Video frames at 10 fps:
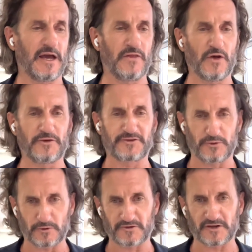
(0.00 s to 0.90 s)
and those
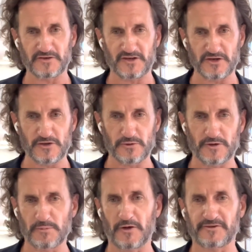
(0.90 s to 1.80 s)
talks continue
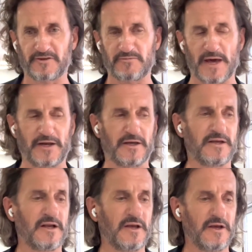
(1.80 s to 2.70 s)
in a positive manner.